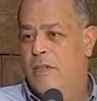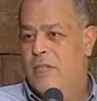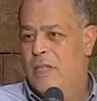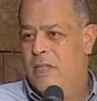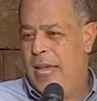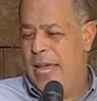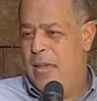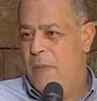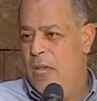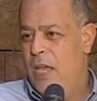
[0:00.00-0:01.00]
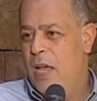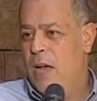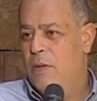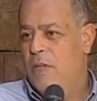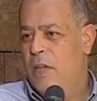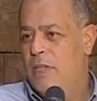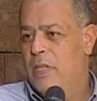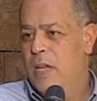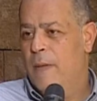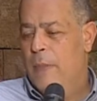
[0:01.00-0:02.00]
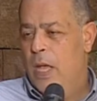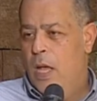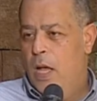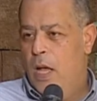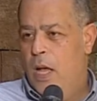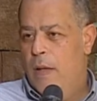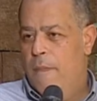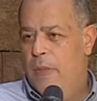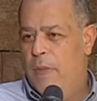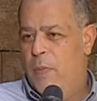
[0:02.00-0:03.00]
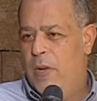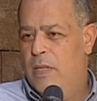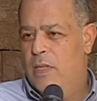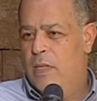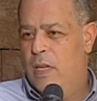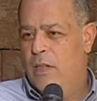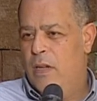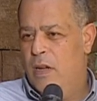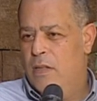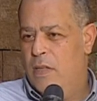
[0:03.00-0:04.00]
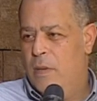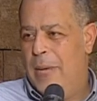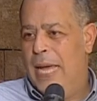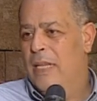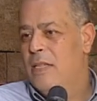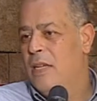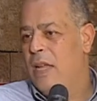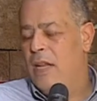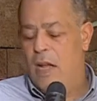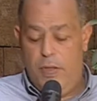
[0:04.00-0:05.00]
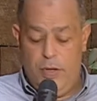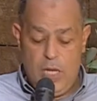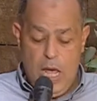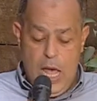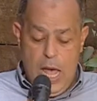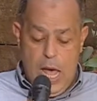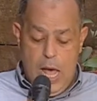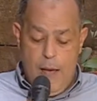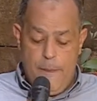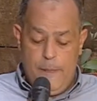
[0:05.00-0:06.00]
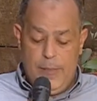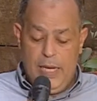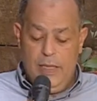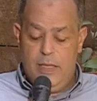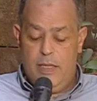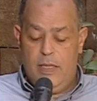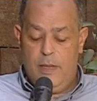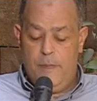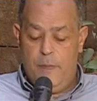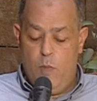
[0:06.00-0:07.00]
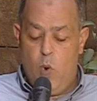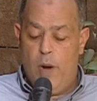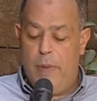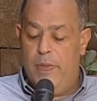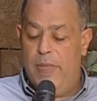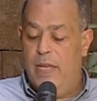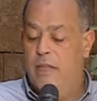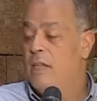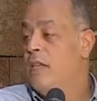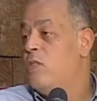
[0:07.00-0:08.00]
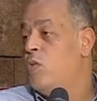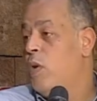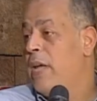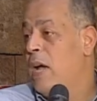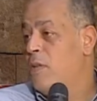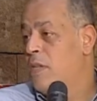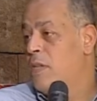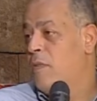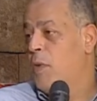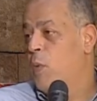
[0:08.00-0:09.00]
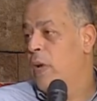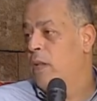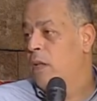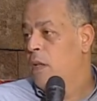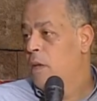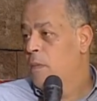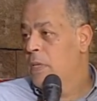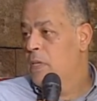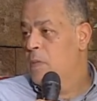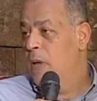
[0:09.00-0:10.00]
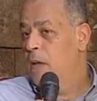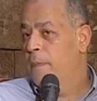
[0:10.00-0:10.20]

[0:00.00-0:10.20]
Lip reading: There is a Sahimi house. There is the Prince Taw's palace and others. Tell us more about these historic houses, if you will, Mrs. Maha.